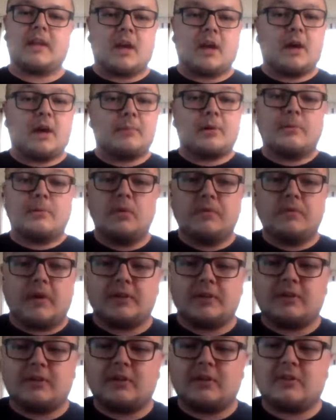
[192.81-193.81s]
Now I'm going to move
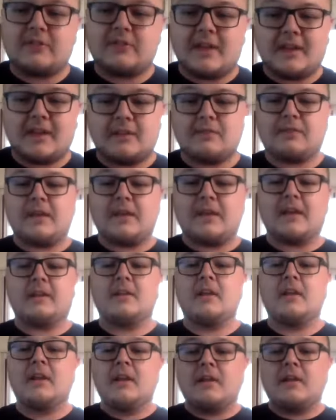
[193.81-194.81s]
on to the second
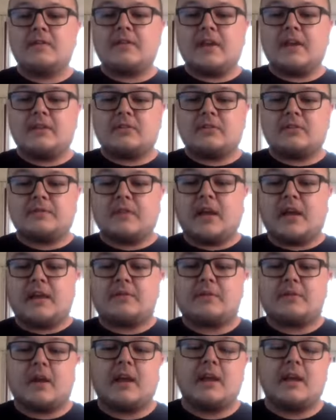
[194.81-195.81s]
phase of life,
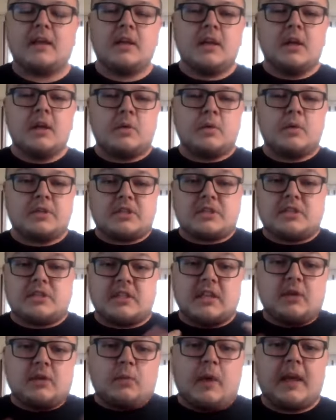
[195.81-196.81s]
right? Which is
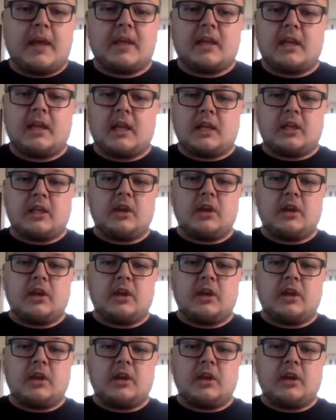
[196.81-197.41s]
the awakening,